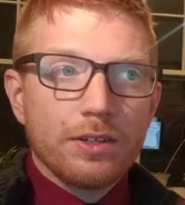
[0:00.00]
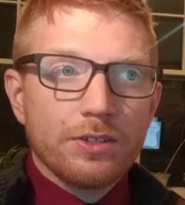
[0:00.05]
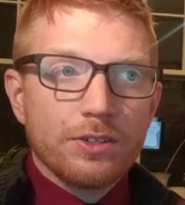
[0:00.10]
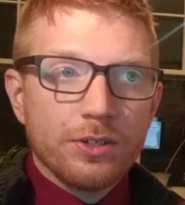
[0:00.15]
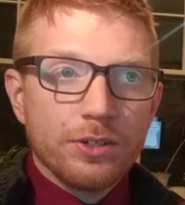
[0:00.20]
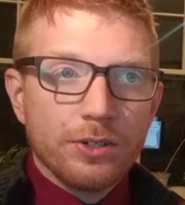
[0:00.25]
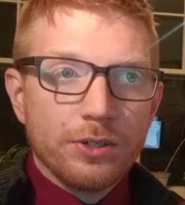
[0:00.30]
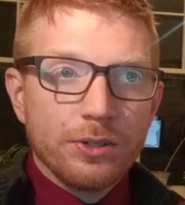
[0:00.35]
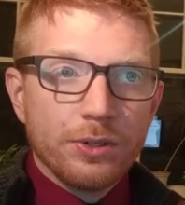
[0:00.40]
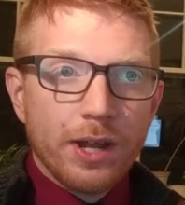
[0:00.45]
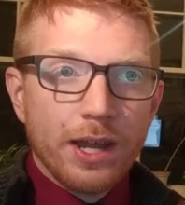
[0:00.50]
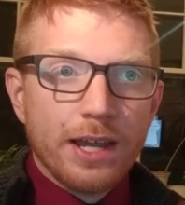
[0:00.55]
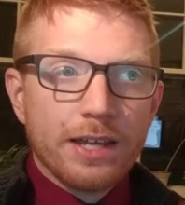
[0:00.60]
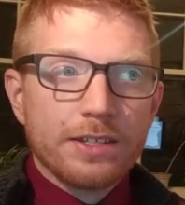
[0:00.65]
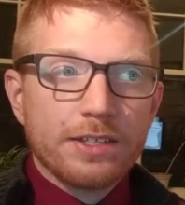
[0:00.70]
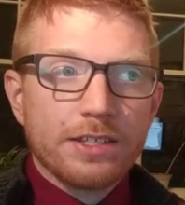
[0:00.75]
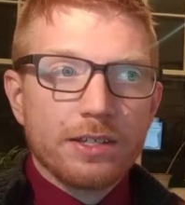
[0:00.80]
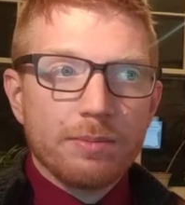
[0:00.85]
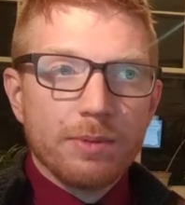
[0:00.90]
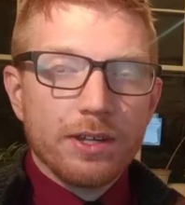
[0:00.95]
to
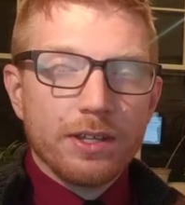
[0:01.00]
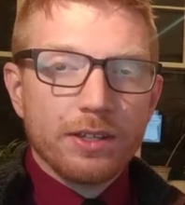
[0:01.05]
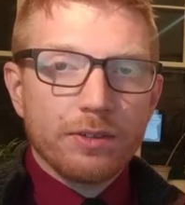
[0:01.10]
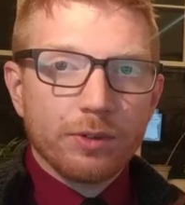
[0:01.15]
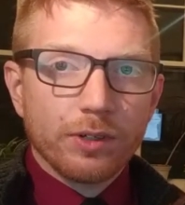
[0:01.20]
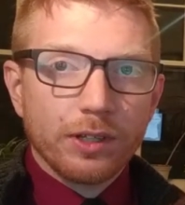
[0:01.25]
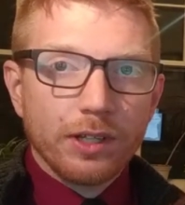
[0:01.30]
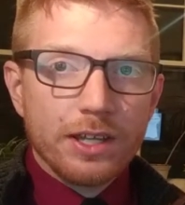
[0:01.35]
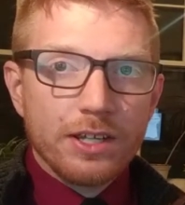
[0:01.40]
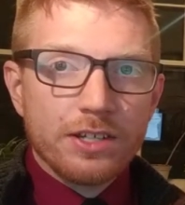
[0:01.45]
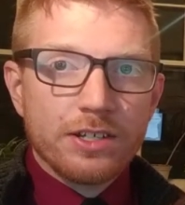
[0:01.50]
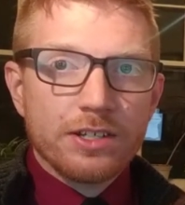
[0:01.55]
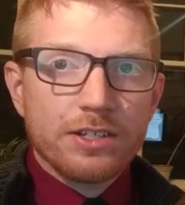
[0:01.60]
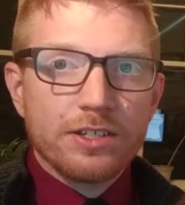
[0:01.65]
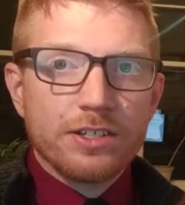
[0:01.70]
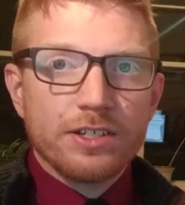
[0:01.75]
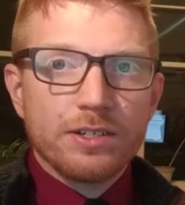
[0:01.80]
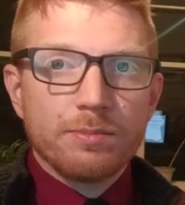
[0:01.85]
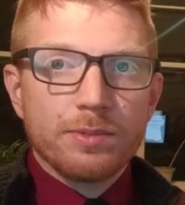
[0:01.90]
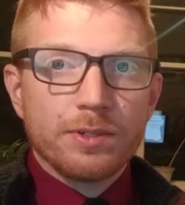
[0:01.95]
estimate the
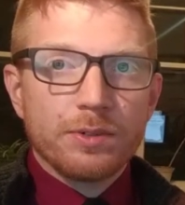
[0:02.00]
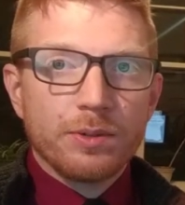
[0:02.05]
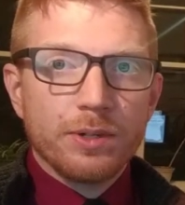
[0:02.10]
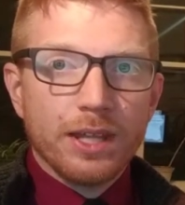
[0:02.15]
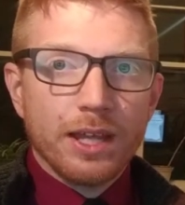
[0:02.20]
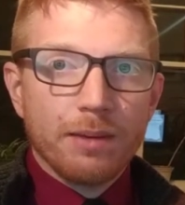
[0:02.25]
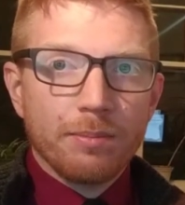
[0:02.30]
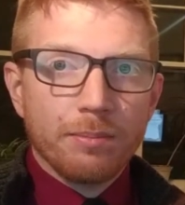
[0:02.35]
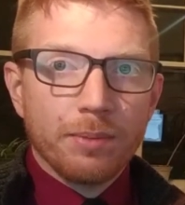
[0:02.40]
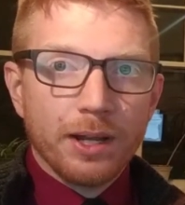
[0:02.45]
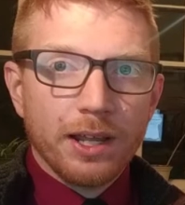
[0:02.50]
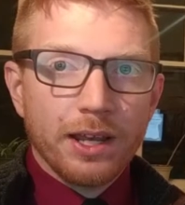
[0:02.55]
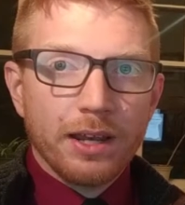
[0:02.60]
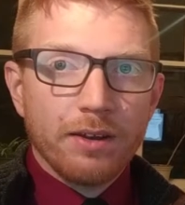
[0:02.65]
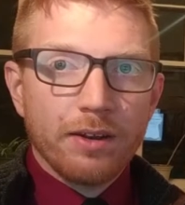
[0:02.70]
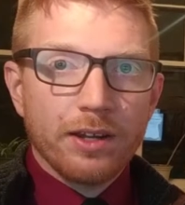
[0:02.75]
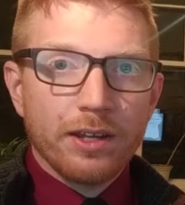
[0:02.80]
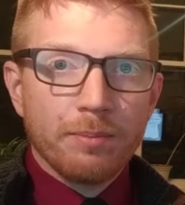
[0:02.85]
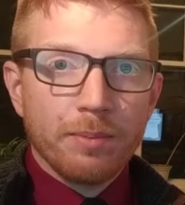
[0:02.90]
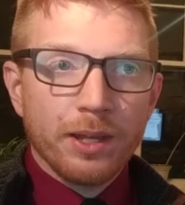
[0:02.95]
relationship between that
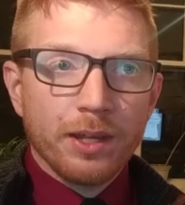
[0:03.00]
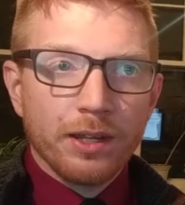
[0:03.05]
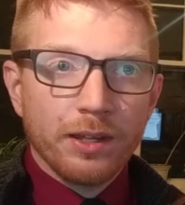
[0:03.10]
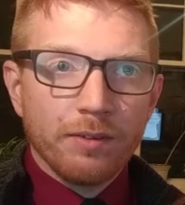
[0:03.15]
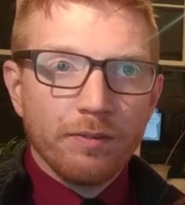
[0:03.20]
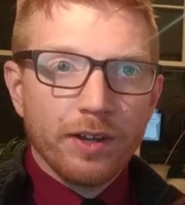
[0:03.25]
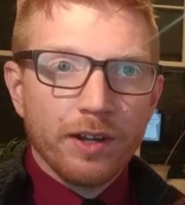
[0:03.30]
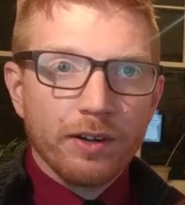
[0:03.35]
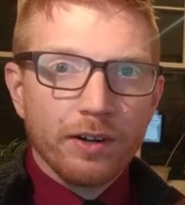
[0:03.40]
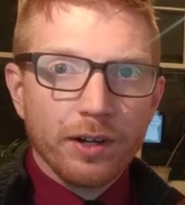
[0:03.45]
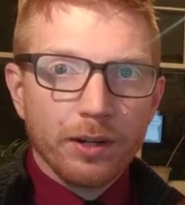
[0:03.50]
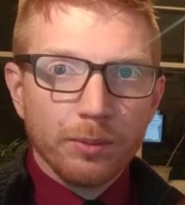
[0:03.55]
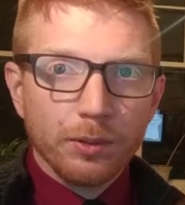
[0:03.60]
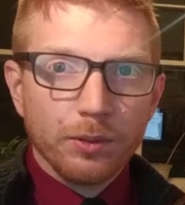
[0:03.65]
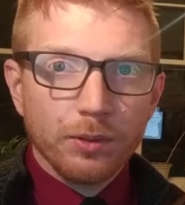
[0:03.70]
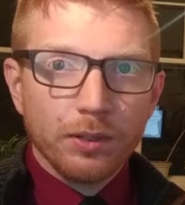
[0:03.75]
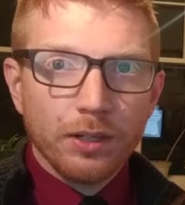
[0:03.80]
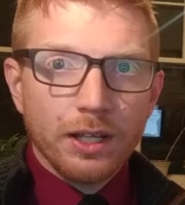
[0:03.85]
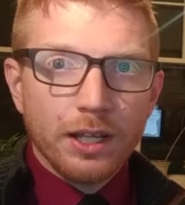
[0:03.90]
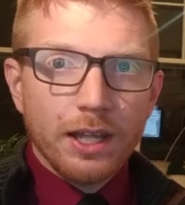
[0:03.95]
binary dependent
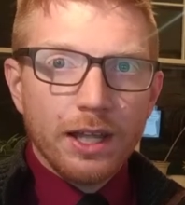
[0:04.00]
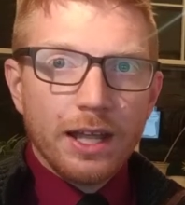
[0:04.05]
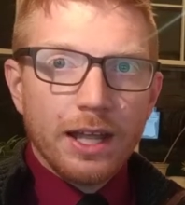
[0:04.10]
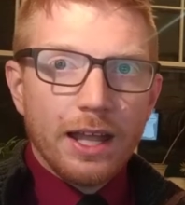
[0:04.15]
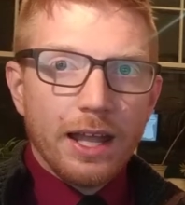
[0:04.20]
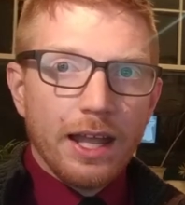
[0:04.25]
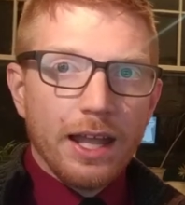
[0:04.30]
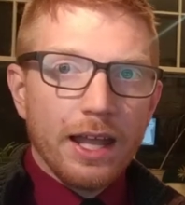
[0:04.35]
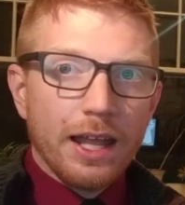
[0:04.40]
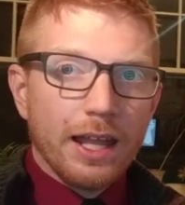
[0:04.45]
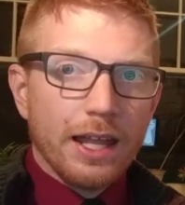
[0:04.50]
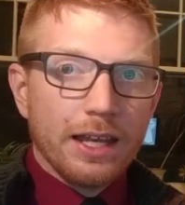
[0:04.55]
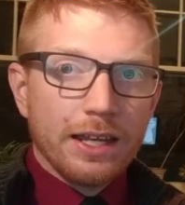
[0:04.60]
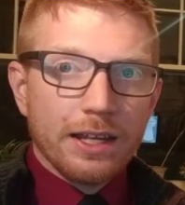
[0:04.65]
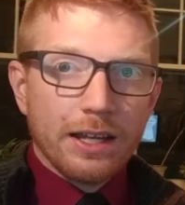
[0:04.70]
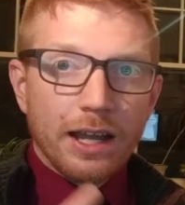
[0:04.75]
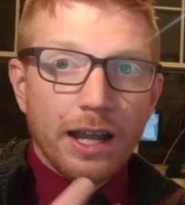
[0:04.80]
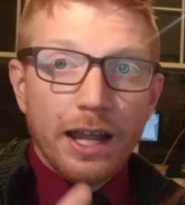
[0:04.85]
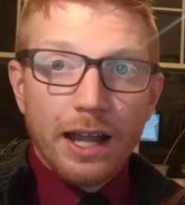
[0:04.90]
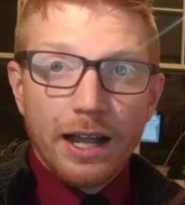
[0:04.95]
variable
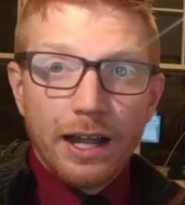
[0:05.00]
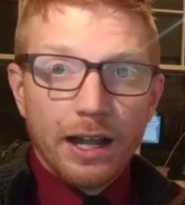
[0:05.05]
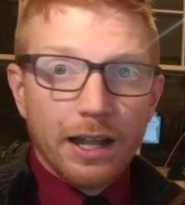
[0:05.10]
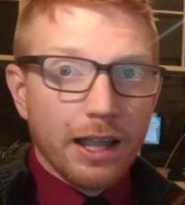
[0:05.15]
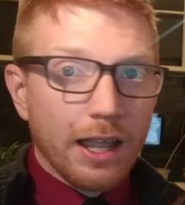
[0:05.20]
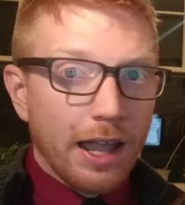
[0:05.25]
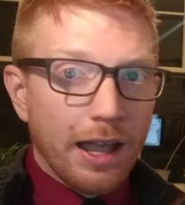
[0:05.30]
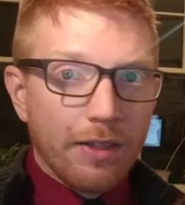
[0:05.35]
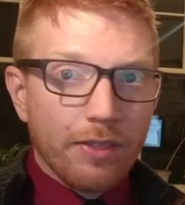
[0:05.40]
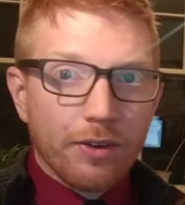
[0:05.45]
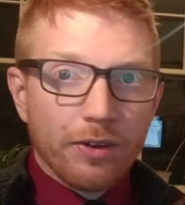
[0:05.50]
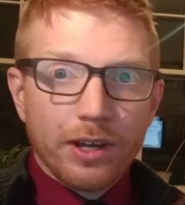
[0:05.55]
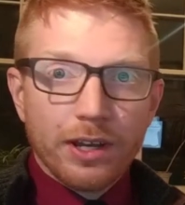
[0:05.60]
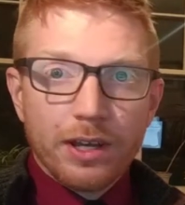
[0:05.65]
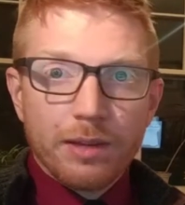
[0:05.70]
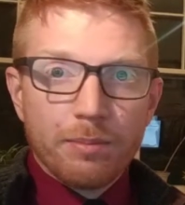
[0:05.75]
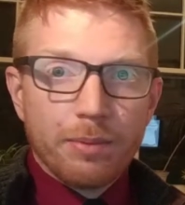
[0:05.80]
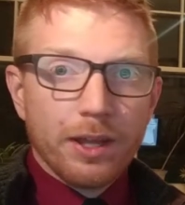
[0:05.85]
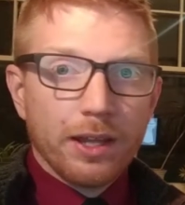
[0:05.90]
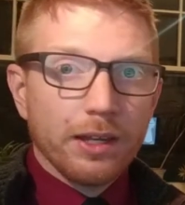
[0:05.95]
and other
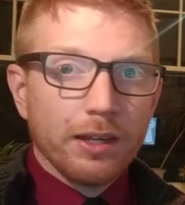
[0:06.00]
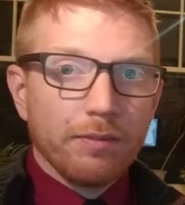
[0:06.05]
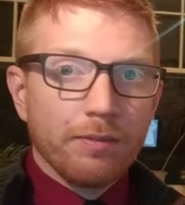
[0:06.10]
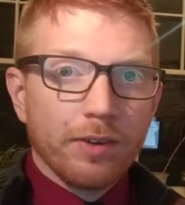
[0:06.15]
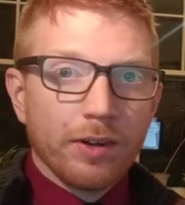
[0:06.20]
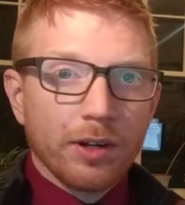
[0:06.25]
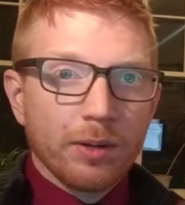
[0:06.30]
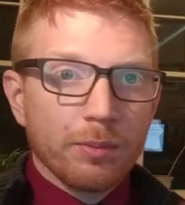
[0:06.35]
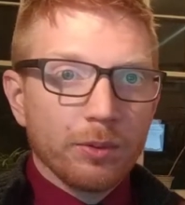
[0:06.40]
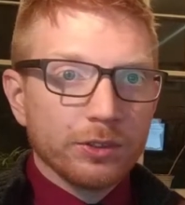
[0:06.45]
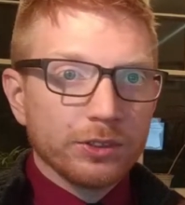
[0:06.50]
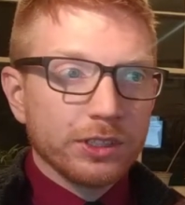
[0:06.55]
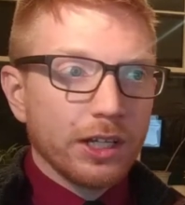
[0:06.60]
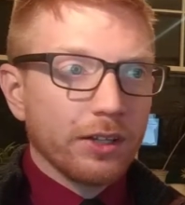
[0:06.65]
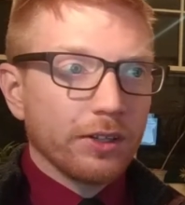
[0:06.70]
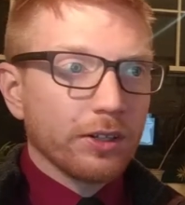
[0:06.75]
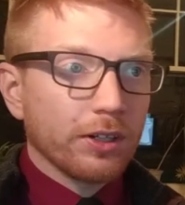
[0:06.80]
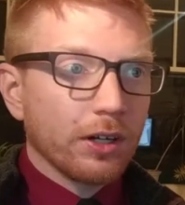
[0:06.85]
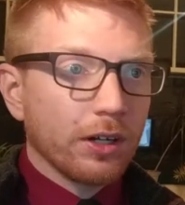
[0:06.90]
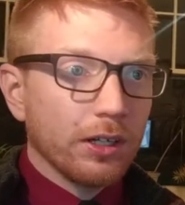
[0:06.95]
independent variables,
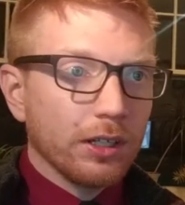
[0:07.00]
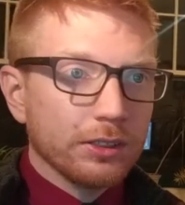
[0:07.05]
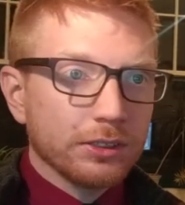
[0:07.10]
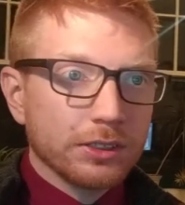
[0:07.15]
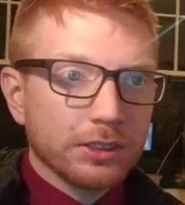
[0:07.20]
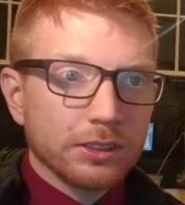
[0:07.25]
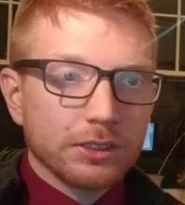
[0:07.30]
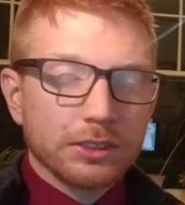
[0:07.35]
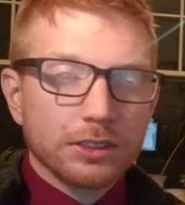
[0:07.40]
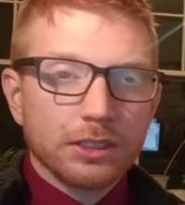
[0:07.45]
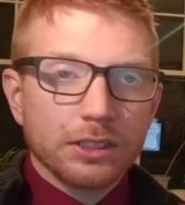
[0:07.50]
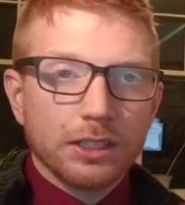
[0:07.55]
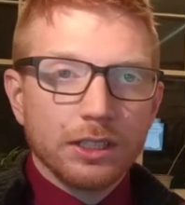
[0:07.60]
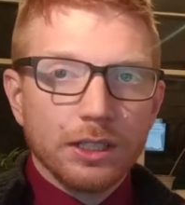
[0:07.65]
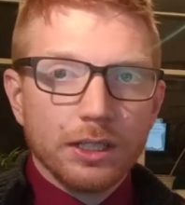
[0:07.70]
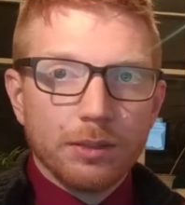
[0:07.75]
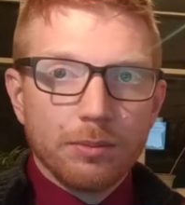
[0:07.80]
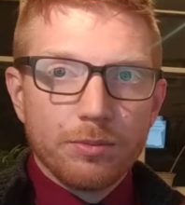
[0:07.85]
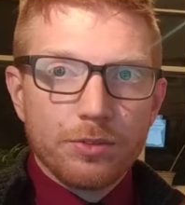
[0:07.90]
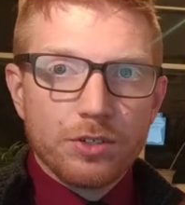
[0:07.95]
other causes.
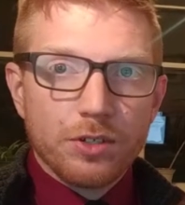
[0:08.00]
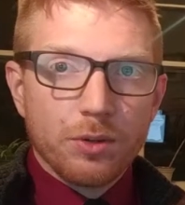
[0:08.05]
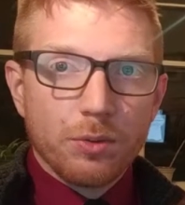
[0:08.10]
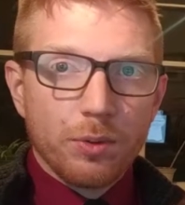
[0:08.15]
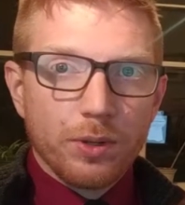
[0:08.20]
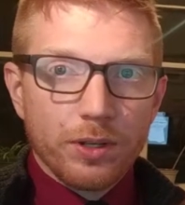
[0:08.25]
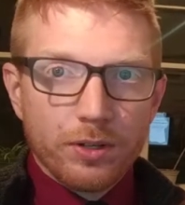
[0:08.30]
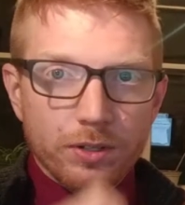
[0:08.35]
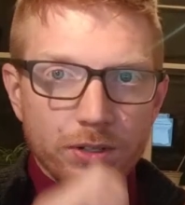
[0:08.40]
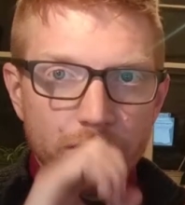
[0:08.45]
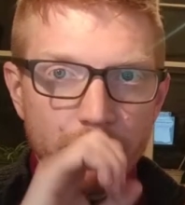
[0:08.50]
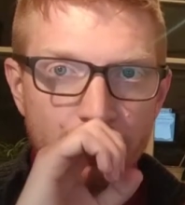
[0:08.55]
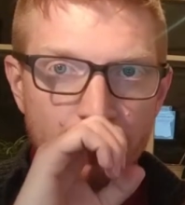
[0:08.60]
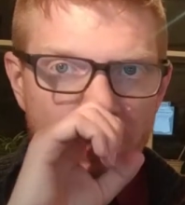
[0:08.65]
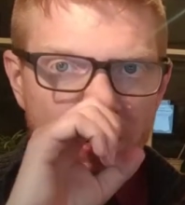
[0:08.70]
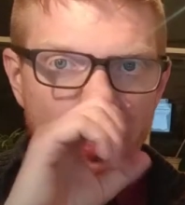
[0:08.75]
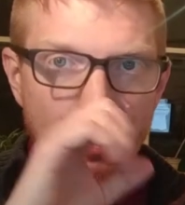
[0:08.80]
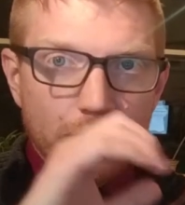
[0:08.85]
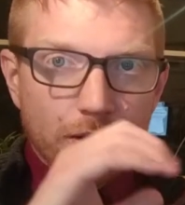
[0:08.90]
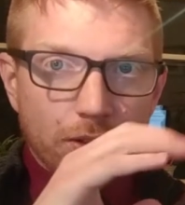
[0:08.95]
So we could
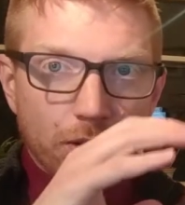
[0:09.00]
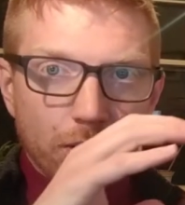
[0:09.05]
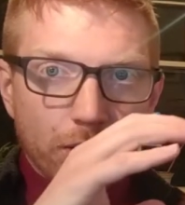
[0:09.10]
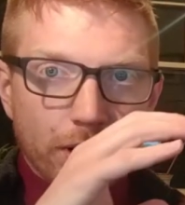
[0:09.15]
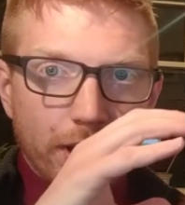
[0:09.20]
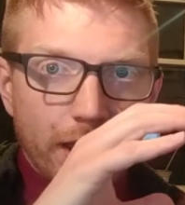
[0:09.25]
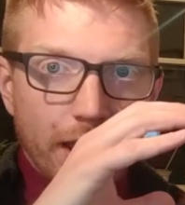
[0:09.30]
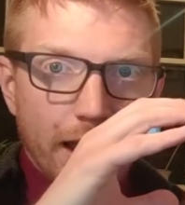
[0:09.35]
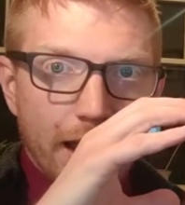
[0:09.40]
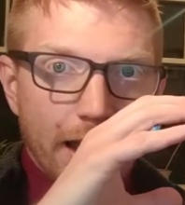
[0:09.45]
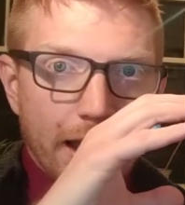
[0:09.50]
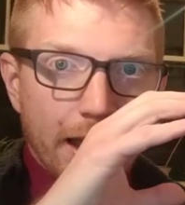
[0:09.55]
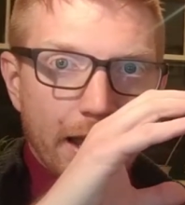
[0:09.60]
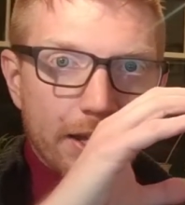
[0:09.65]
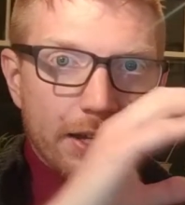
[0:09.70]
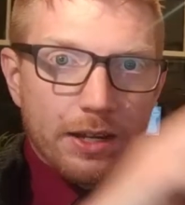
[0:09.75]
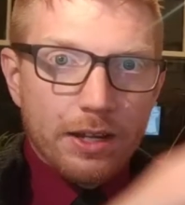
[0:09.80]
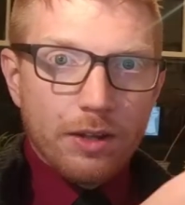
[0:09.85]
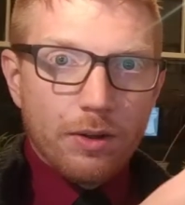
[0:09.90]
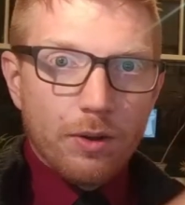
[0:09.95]
look
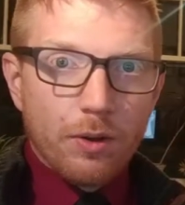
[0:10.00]
at